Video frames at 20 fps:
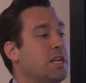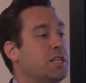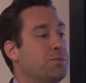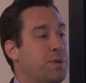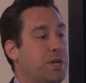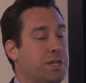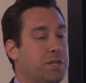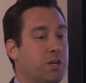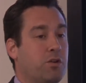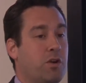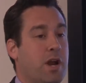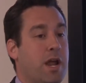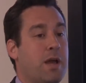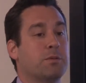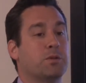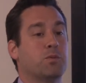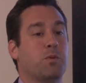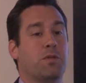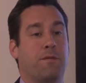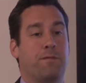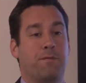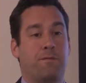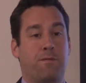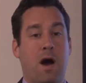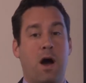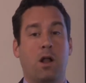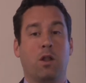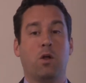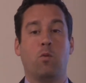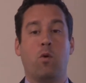pictograms with a
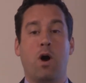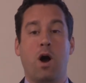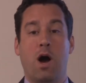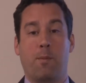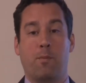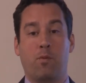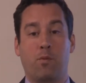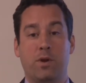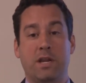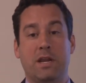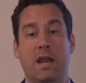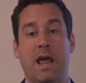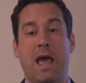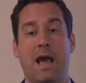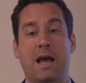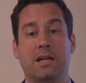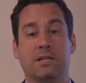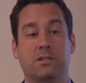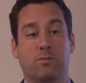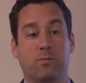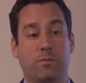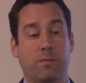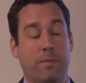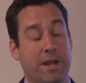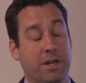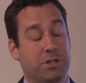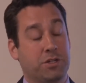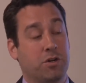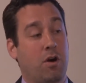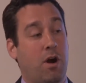follow-up. We need to
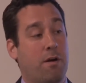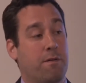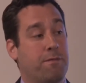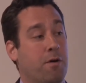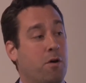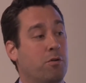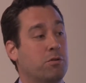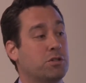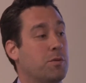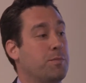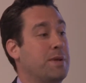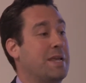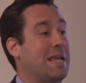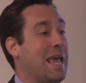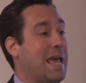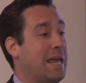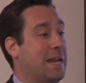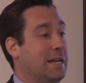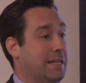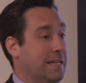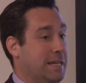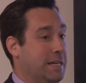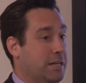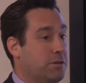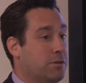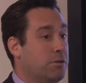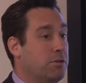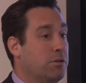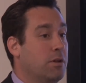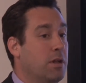make sure our folks are being
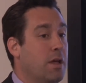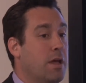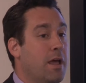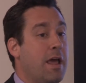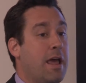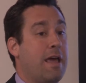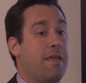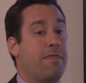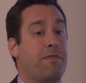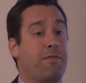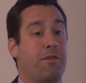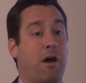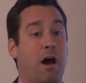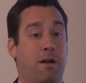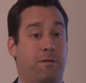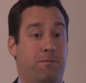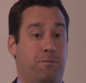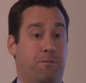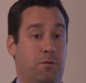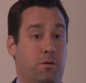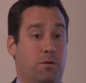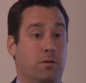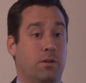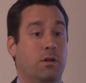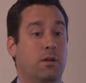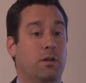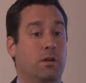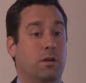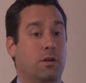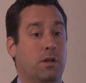analytical and thoughtful
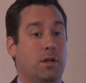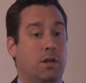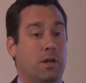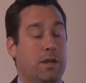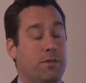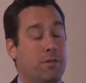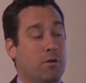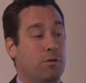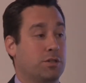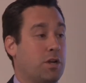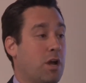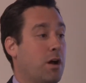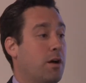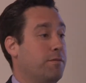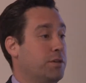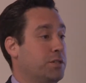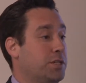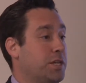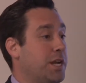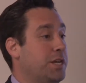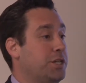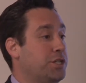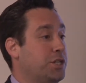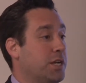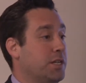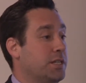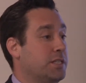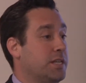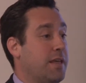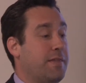in those
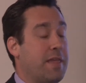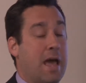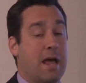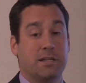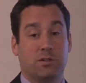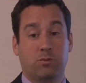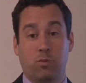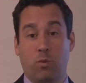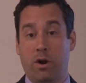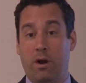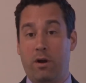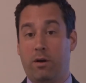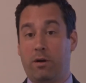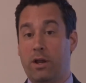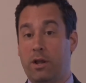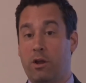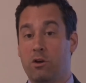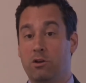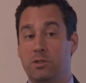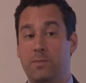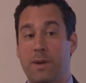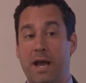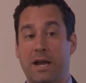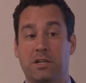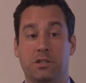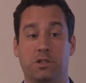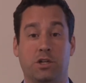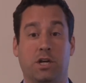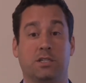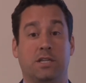conversations, and that's where it goes back
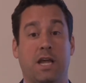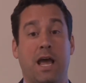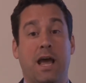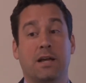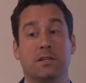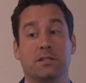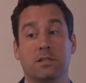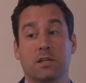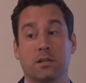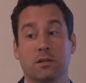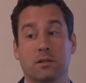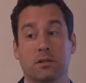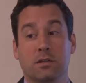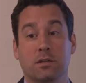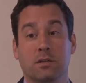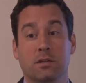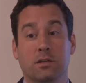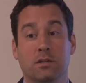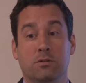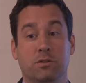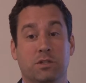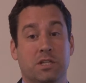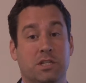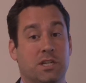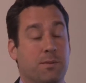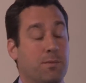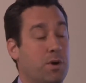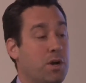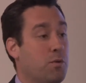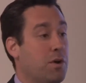to just ask. You see
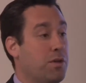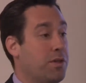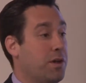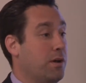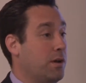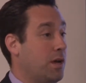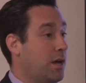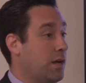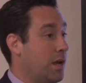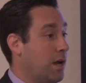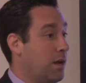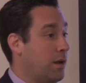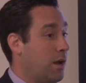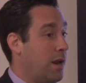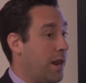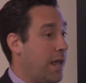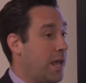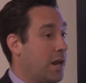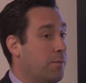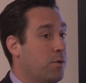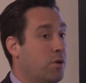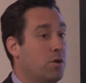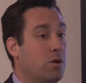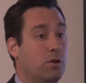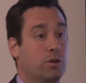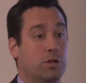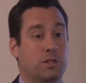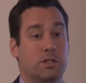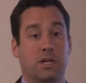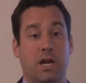somebody with an animal, it
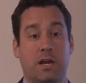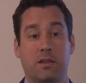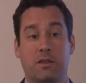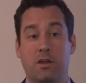looks like